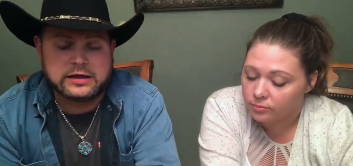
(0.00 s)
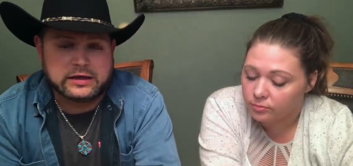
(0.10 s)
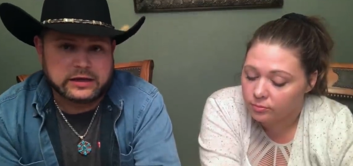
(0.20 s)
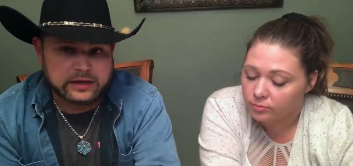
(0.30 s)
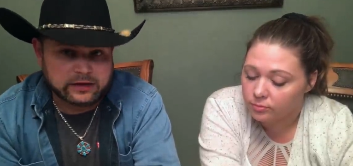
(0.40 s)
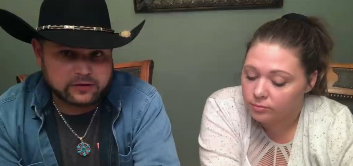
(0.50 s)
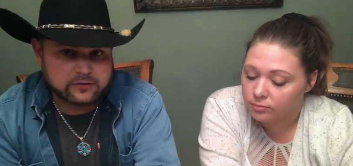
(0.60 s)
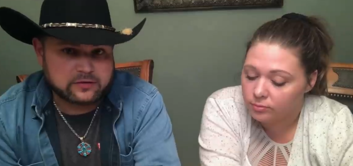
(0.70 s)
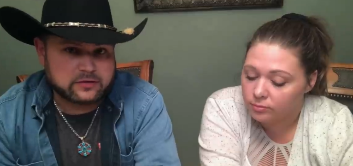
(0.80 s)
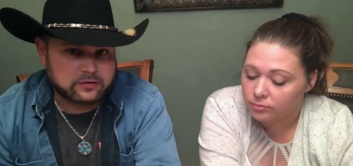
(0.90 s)

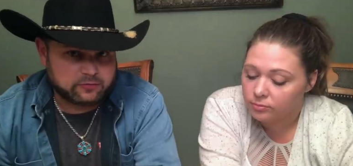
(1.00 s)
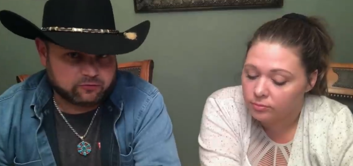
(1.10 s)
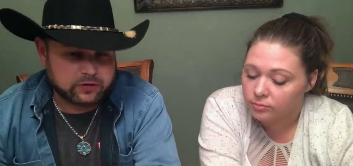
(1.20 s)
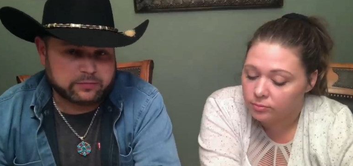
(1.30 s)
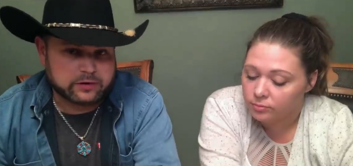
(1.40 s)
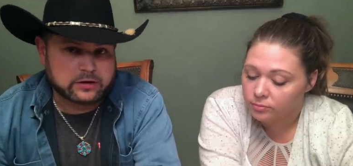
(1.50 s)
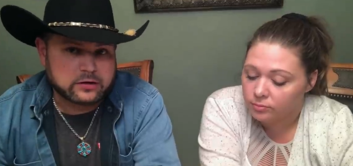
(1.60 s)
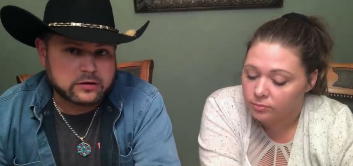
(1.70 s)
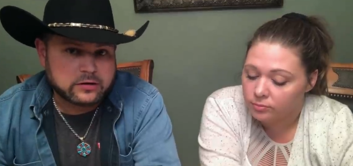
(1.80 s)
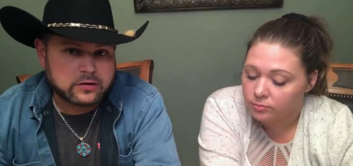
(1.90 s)
Speaker 1: his treatment
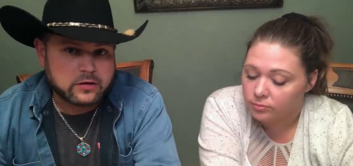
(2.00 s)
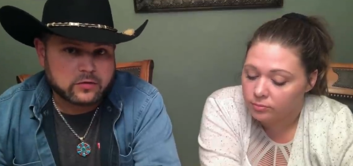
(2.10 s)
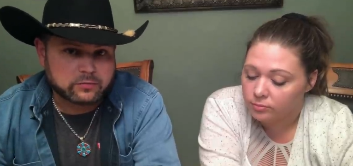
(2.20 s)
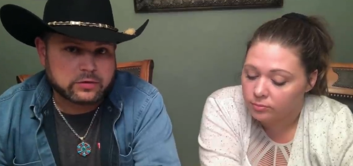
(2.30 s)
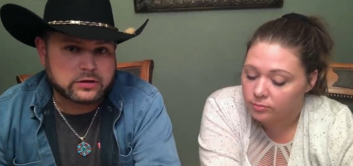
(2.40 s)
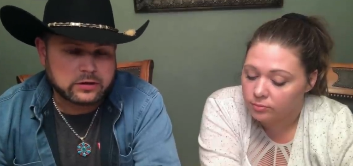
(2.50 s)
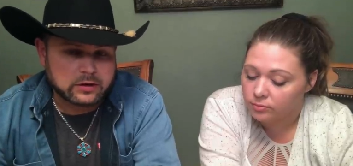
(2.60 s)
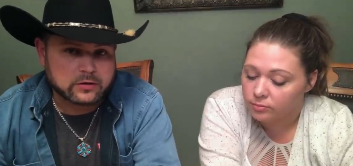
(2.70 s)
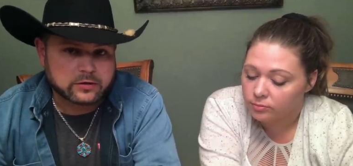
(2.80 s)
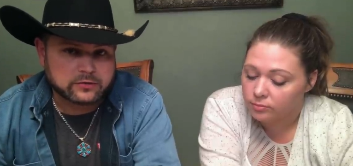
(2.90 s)
on Budd
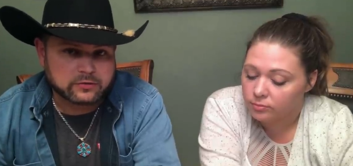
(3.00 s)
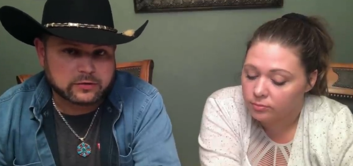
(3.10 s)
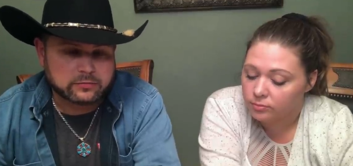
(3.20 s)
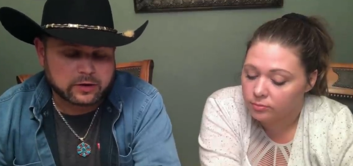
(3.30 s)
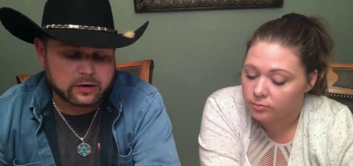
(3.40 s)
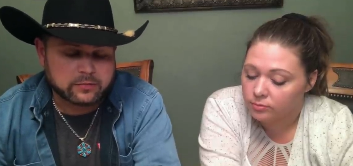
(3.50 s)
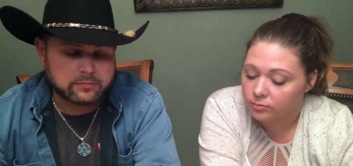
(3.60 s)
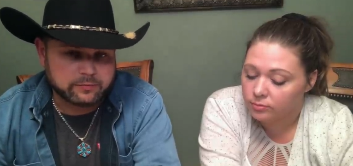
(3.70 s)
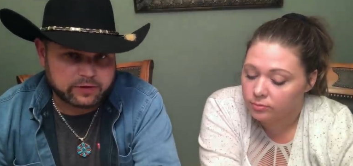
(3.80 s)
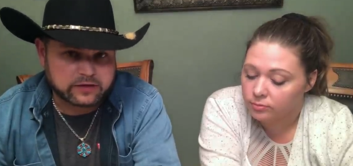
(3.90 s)
Chiari treat uh,
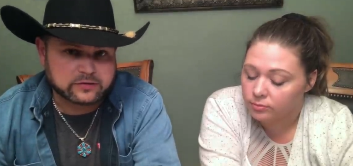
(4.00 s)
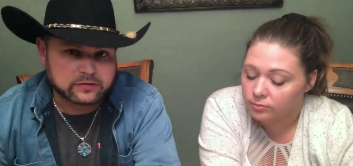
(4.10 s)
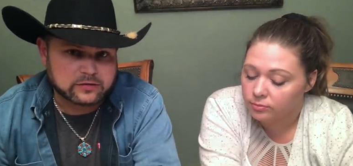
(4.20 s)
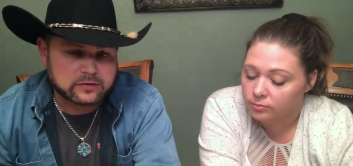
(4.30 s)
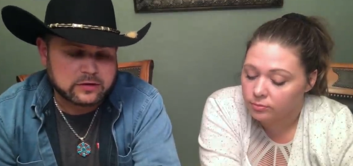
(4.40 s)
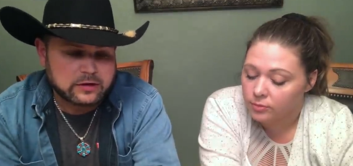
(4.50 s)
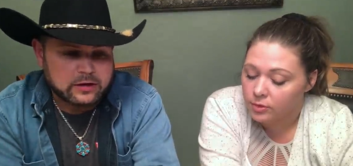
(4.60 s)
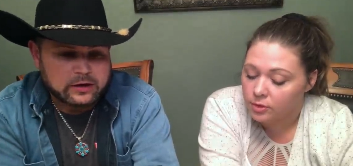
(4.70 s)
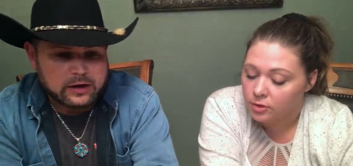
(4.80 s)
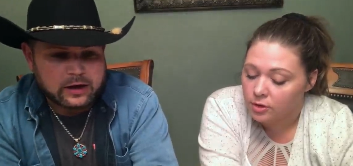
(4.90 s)
patients.
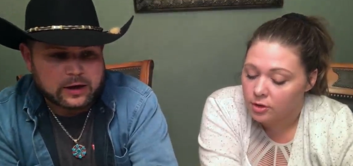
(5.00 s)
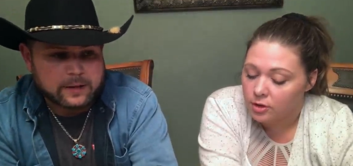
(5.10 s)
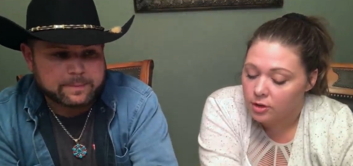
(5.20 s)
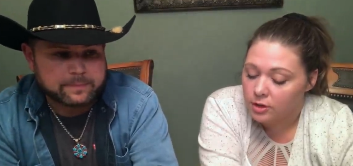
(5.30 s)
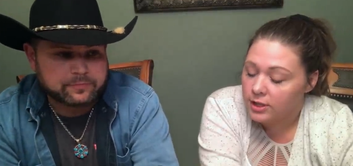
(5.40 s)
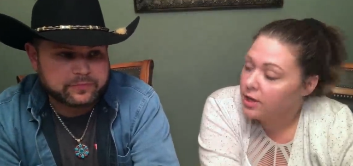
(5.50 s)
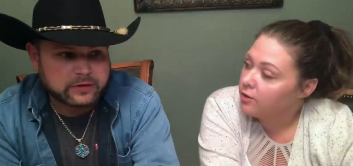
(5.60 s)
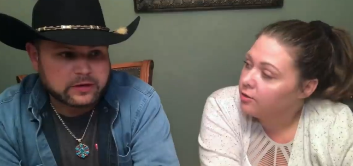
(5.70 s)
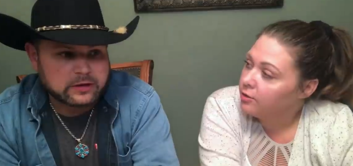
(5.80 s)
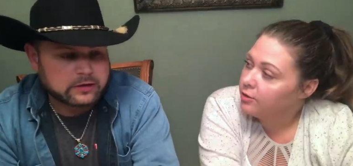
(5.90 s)
Um,
Speaker 2: now,
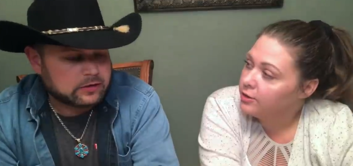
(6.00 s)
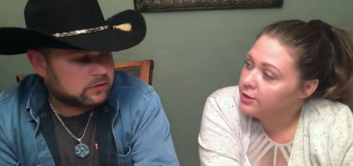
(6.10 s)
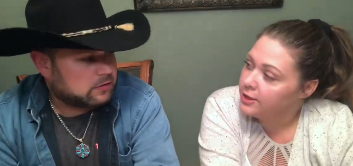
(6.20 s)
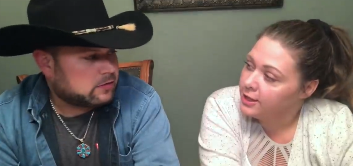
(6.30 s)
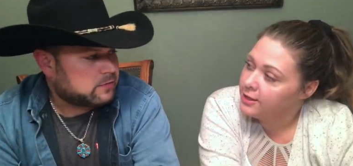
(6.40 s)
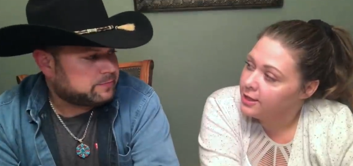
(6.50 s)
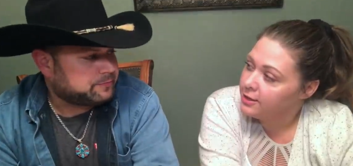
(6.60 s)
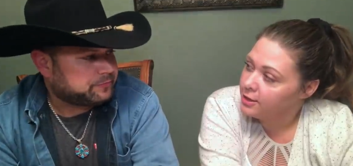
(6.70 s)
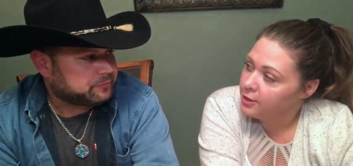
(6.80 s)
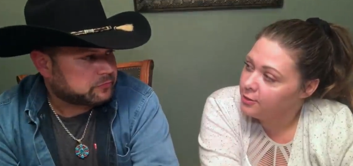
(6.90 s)
did he think
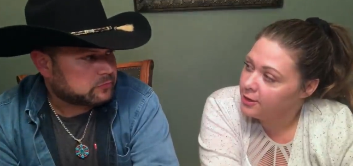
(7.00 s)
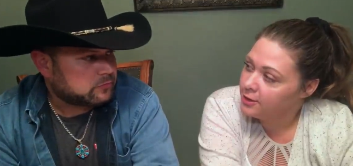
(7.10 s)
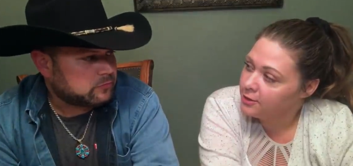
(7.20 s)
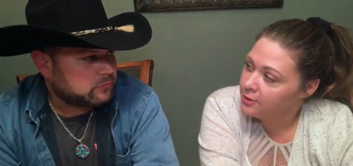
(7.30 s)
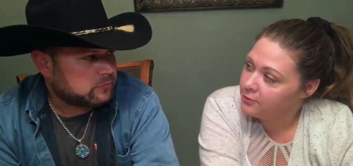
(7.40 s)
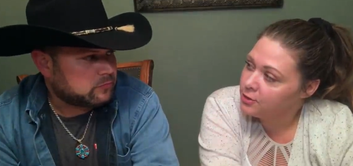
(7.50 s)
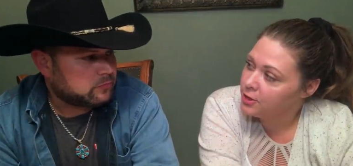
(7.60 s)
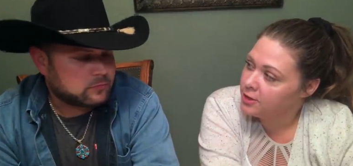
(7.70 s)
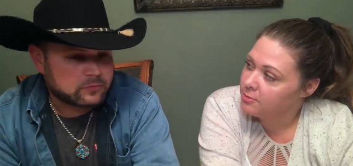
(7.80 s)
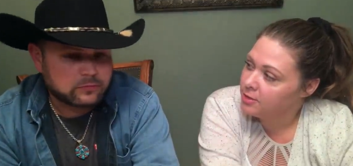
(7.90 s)
that you needed a liver
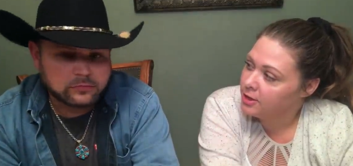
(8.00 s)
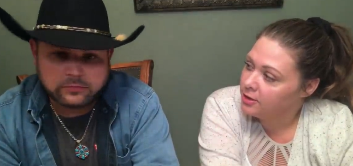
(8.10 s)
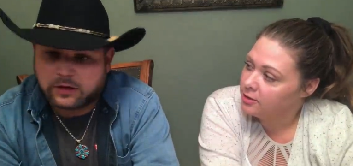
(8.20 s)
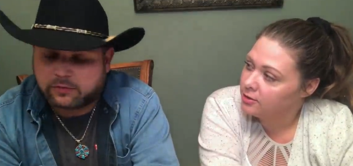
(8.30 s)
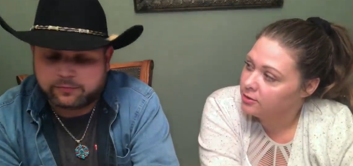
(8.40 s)
transplant?
Speaker 1: No.